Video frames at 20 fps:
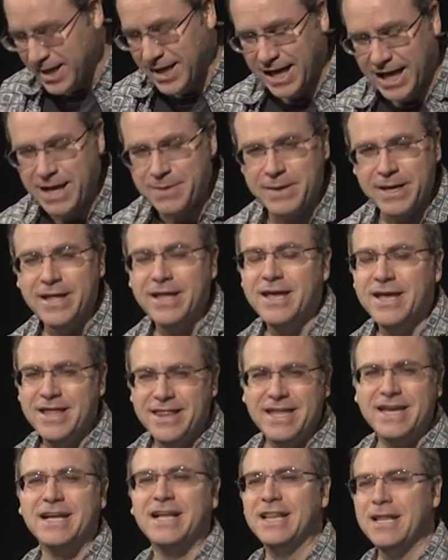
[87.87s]
Anyway,
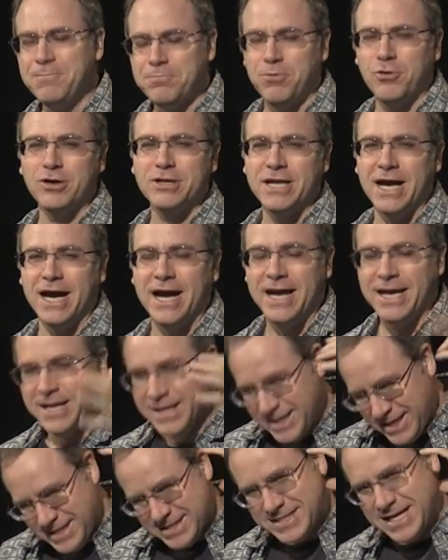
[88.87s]
then clipboard guy,
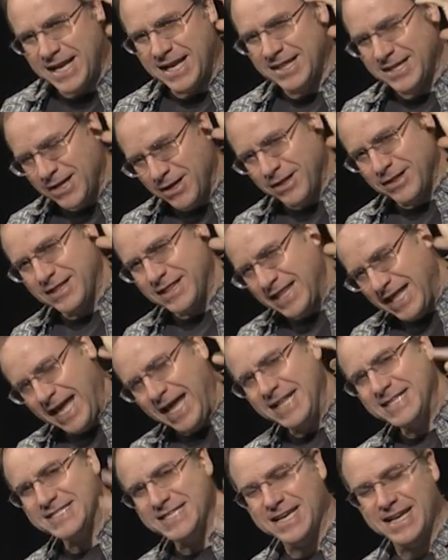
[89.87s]
he's got a little
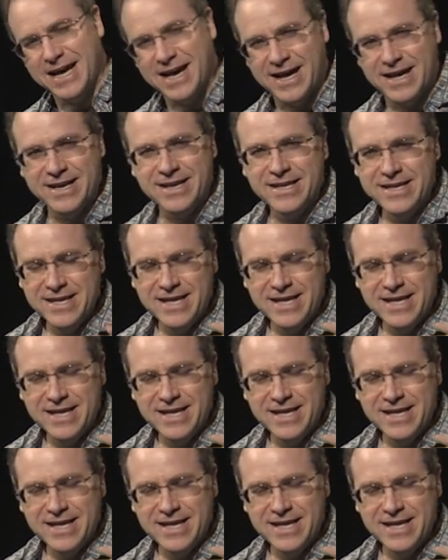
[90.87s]
headset on,